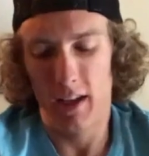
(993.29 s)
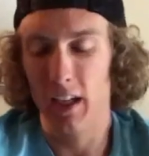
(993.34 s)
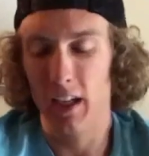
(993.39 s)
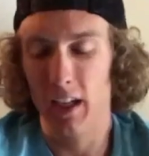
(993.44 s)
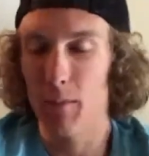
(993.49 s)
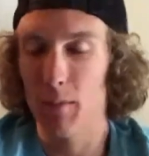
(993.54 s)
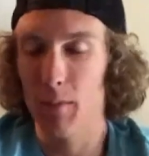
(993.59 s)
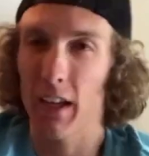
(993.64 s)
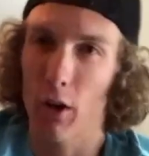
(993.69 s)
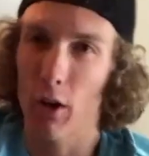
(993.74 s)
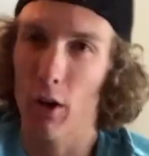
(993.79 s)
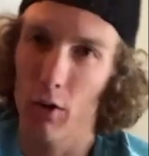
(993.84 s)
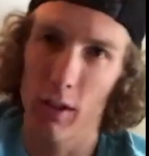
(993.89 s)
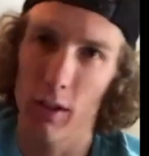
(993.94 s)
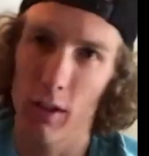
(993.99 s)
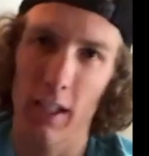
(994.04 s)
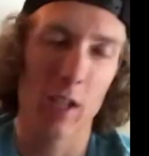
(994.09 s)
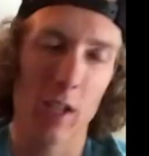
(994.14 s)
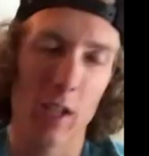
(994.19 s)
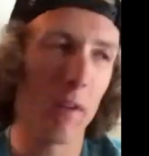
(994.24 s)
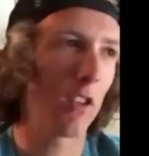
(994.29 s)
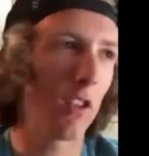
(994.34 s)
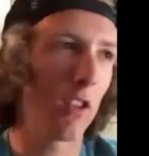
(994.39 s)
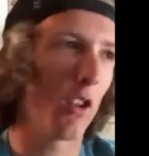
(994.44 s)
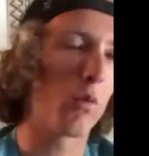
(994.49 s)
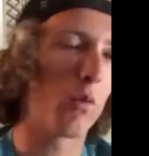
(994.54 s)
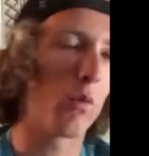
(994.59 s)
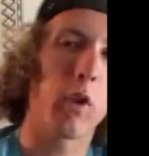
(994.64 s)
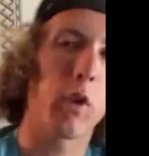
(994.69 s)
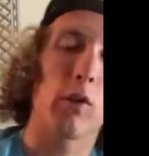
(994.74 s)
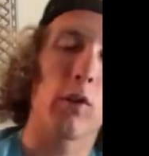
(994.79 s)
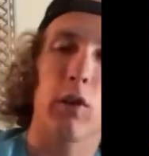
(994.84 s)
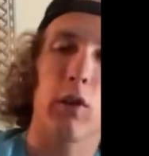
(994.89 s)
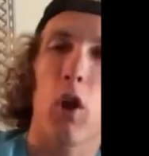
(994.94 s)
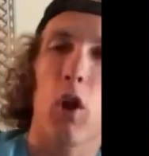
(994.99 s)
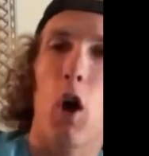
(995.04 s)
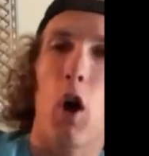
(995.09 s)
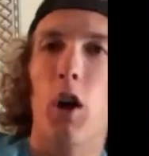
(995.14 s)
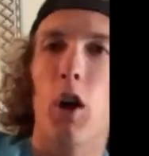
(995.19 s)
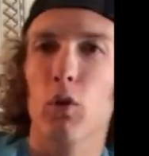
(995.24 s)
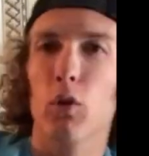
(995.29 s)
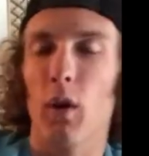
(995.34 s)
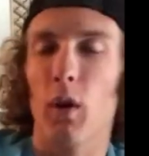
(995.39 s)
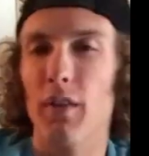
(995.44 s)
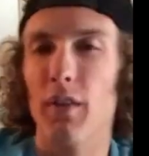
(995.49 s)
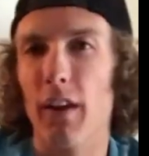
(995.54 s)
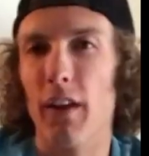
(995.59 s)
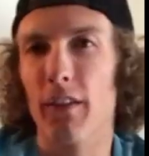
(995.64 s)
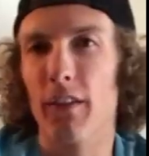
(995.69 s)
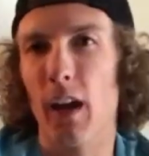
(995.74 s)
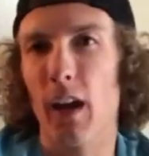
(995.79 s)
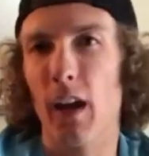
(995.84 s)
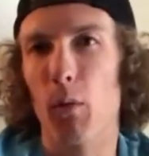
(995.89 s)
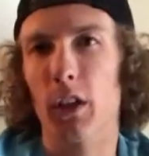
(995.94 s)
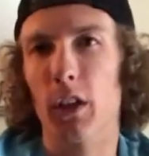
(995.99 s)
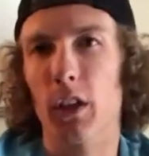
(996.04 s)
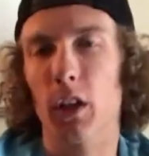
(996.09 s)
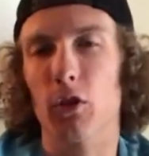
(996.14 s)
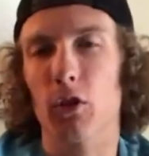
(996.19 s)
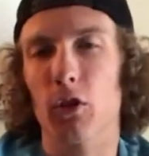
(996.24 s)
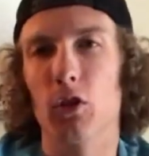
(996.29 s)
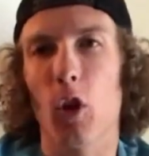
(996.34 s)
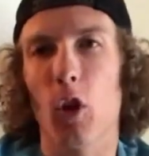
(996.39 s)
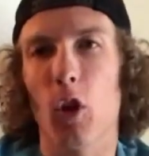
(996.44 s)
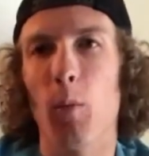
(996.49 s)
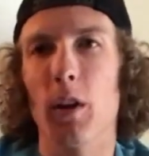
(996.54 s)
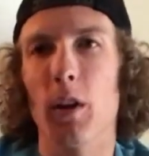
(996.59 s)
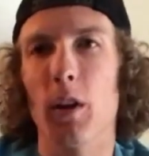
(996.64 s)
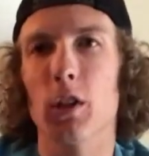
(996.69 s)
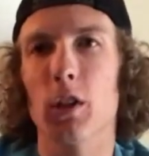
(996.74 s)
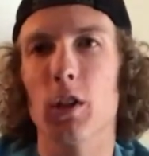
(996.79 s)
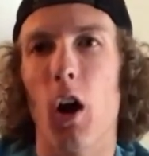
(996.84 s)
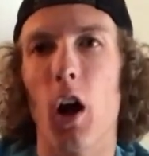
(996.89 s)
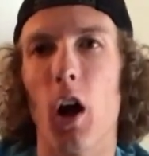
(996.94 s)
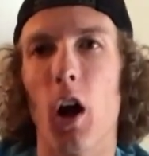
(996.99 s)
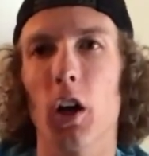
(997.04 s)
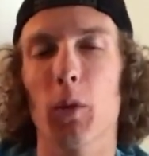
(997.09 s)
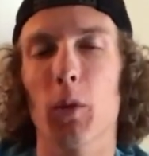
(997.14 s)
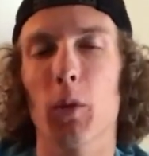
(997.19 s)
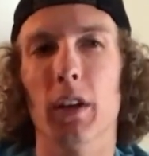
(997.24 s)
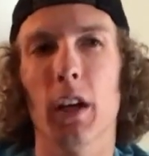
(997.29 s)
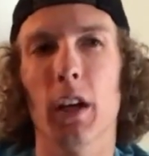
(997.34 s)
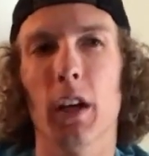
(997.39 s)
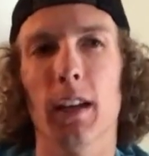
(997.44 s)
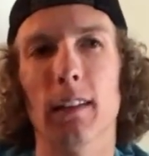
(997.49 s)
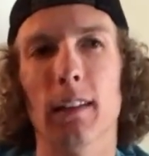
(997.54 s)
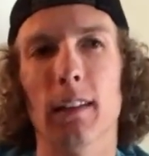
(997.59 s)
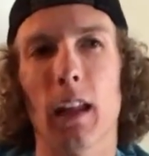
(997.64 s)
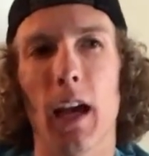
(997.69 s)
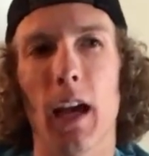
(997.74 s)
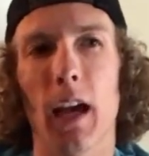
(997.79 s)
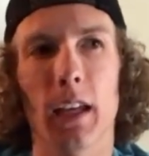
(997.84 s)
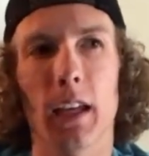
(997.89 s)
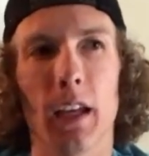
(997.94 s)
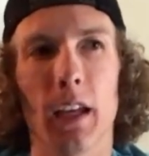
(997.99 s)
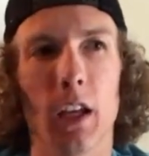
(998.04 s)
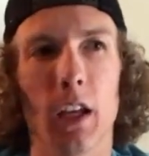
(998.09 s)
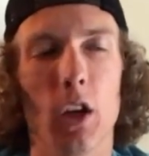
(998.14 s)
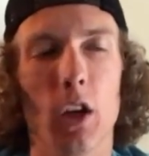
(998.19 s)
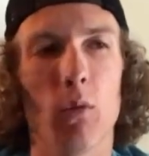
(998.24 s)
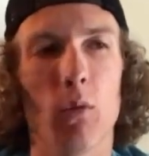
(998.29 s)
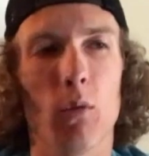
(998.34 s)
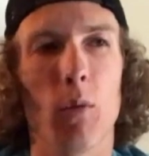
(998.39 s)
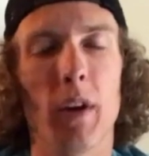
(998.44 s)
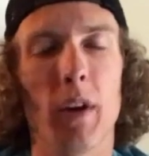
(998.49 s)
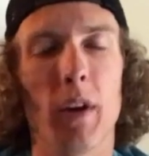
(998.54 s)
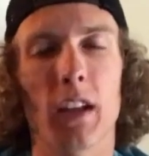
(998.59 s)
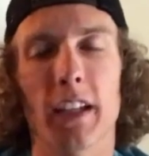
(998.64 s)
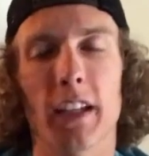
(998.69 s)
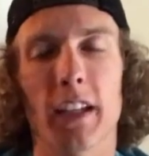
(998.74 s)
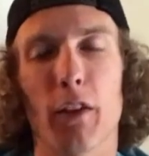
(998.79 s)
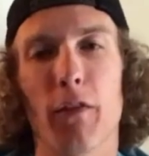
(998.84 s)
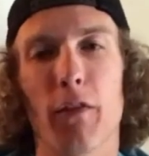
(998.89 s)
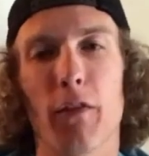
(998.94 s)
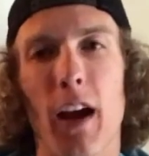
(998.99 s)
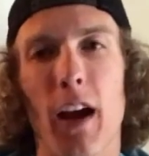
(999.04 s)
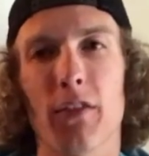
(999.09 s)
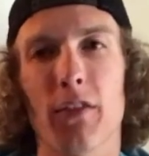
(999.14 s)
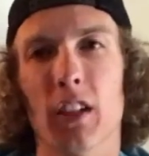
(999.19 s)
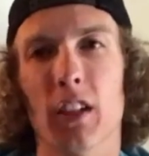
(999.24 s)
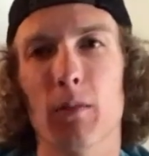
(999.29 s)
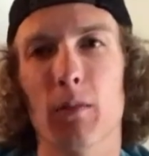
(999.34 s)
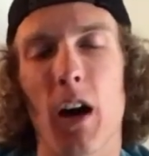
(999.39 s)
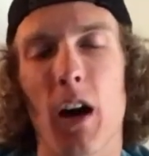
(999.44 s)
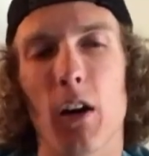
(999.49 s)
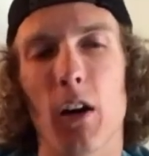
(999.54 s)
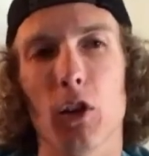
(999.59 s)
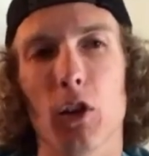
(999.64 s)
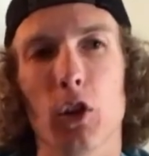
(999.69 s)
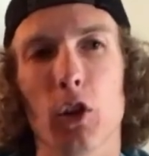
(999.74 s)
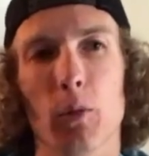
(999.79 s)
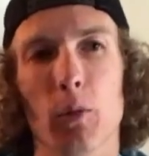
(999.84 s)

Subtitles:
they can make those long 25K workouts so much harder because like we'll be on like a 5-6 mile